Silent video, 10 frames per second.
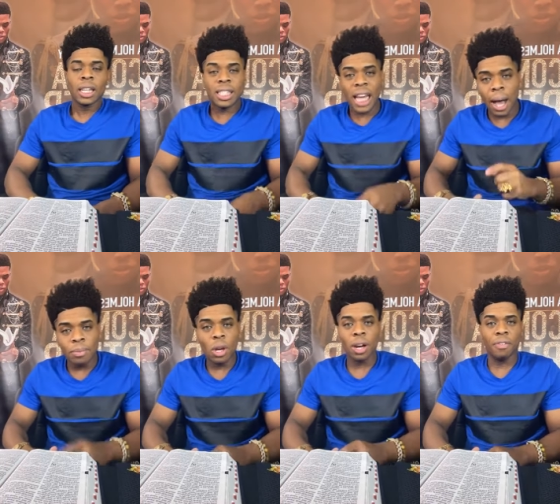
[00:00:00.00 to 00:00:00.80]
Psalm
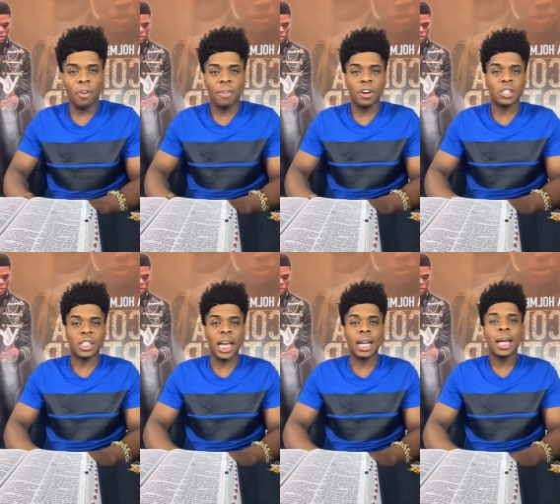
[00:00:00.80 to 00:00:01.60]
34 verse
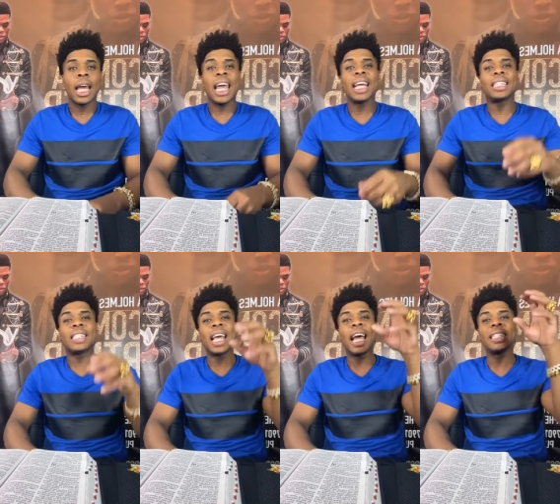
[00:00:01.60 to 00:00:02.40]
10, it
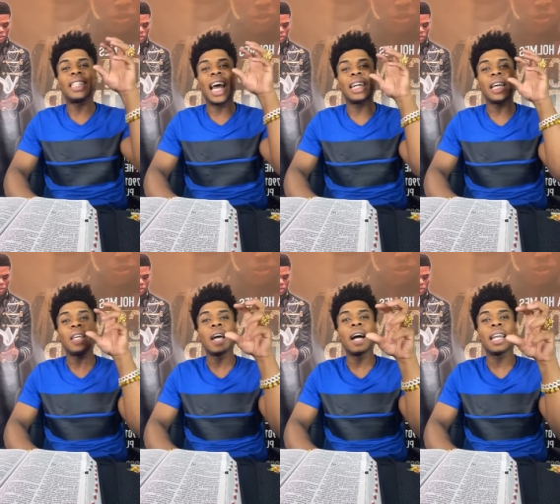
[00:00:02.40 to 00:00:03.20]
says that the
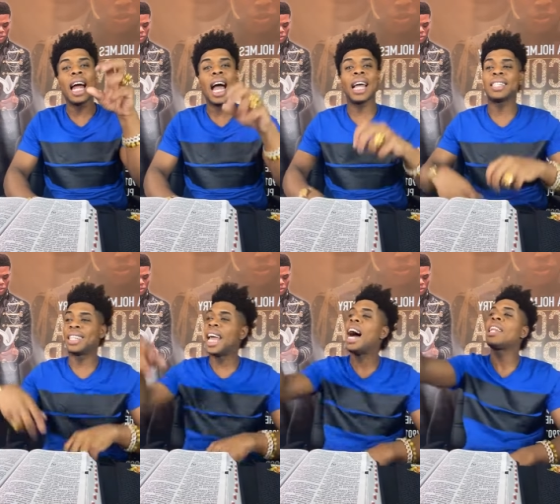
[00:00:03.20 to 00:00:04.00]
young lions,
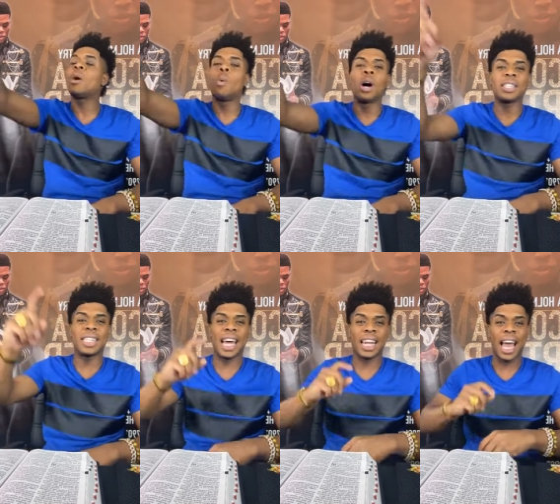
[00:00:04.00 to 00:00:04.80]
they are the ones
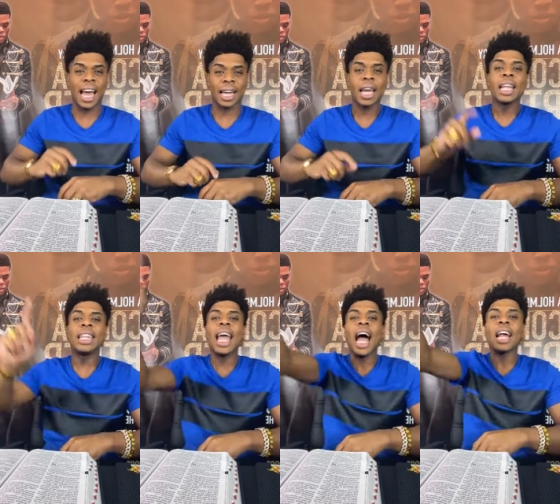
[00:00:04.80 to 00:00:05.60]
that lack.
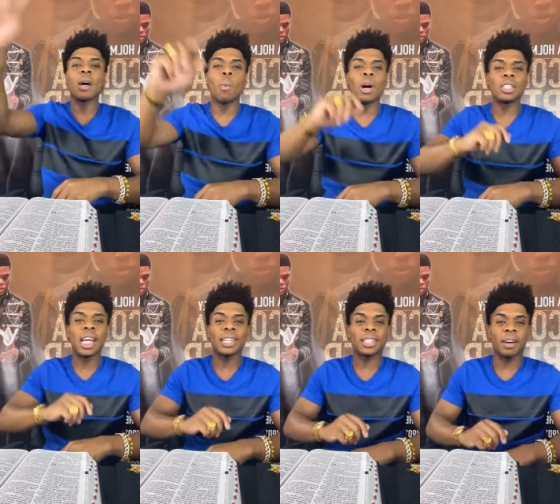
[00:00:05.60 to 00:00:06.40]
They are the ones
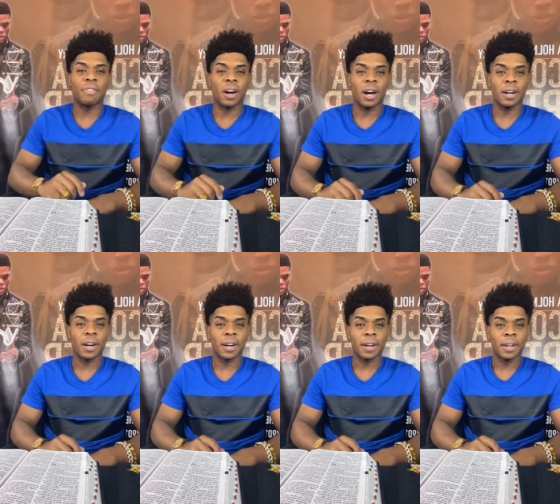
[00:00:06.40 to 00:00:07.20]
that suffer
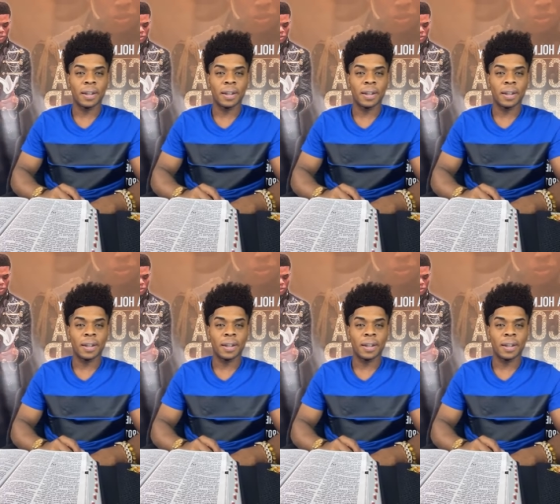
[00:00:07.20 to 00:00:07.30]
hunger.